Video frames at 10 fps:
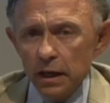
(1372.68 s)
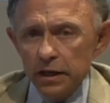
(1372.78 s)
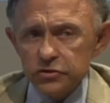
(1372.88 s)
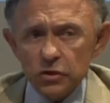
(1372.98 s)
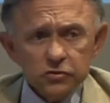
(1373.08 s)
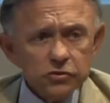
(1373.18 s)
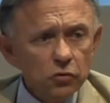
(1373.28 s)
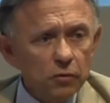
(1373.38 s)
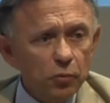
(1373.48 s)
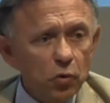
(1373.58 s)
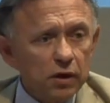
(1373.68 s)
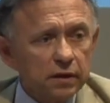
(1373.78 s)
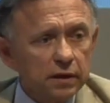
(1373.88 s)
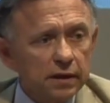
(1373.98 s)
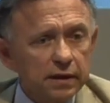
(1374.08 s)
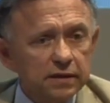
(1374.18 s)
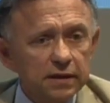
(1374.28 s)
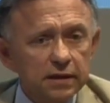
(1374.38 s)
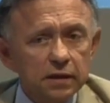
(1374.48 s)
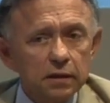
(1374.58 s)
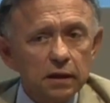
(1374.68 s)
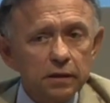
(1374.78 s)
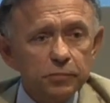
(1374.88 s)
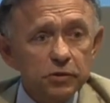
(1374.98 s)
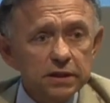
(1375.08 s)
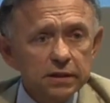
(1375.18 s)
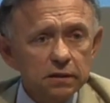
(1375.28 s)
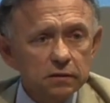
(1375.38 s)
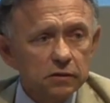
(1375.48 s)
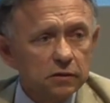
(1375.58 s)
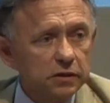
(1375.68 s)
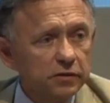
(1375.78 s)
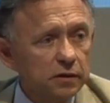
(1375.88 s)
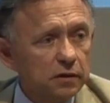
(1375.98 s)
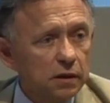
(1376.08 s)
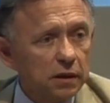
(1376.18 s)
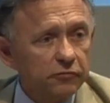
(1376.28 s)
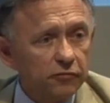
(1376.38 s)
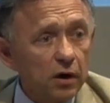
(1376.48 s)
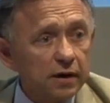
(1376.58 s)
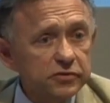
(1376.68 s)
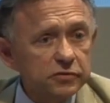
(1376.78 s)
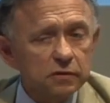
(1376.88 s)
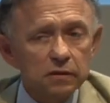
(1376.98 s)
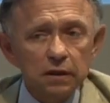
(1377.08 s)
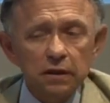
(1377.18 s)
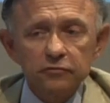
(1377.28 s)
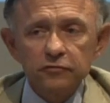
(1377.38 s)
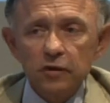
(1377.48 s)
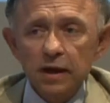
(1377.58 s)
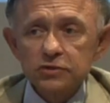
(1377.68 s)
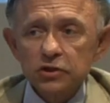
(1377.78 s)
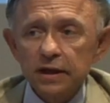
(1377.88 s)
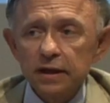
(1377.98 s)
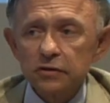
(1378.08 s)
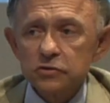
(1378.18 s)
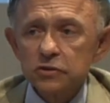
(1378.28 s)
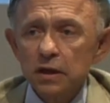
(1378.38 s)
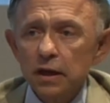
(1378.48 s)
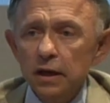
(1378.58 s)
It's also important, and I think uh, particularly uh, for us, uh, for educators,